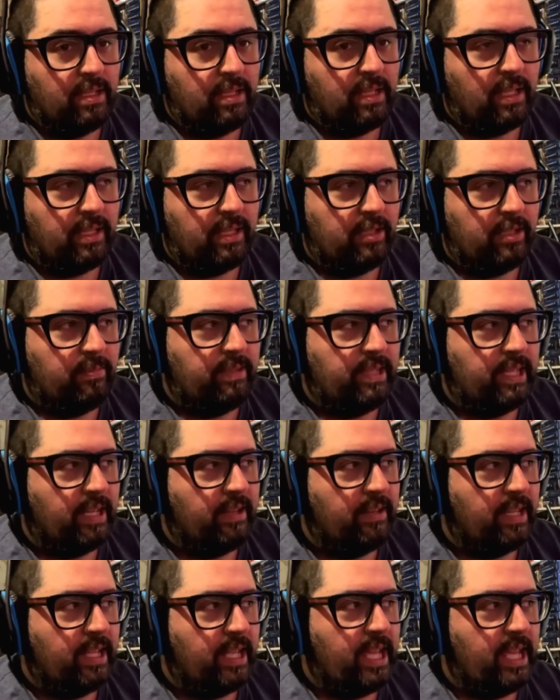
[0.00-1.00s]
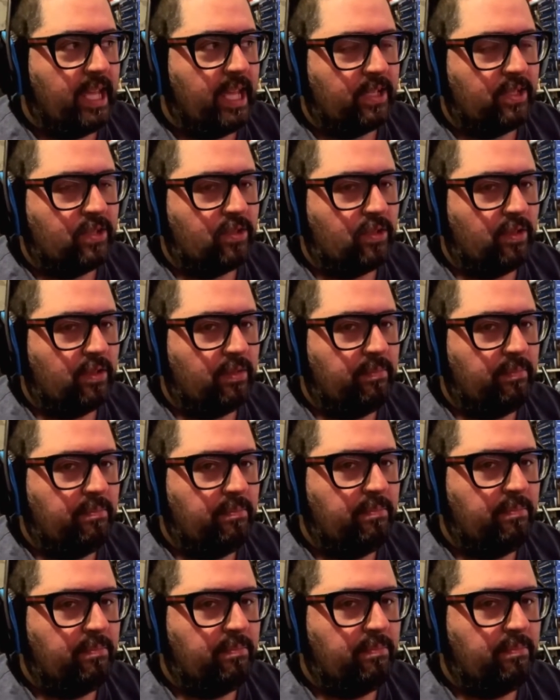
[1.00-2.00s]
a little bit of that extra
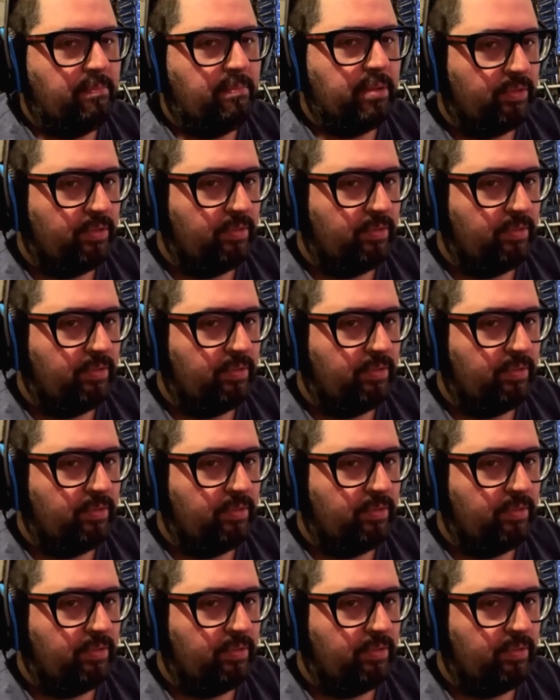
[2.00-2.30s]
boost,